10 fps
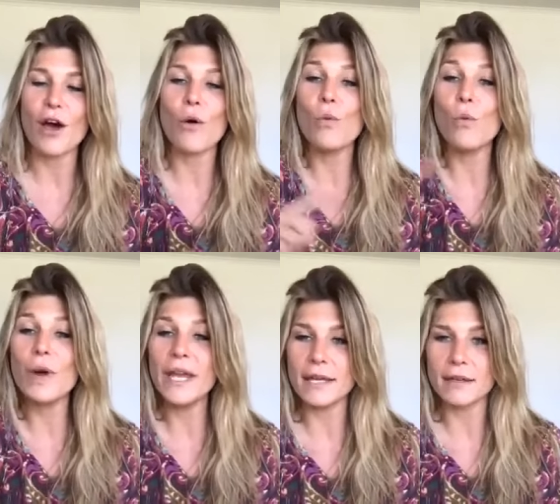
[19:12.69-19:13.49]
a
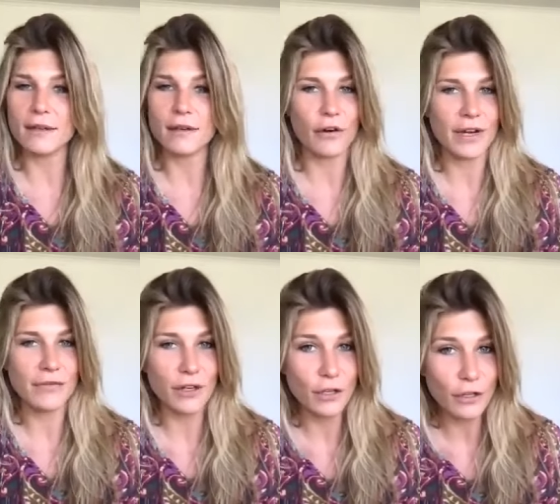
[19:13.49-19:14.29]
week or
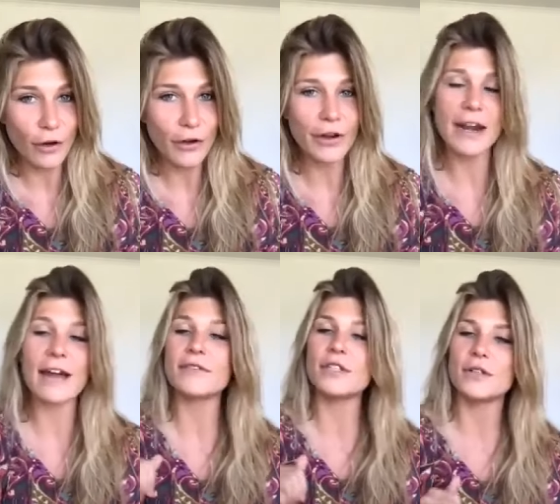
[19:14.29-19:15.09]
even longer
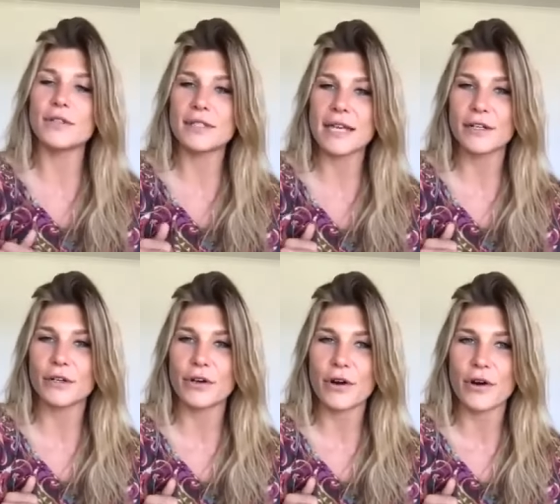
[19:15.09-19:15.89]
after you start
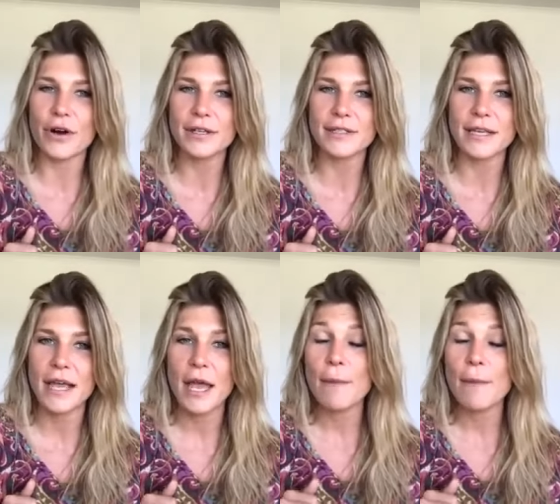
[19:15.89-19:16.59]
a course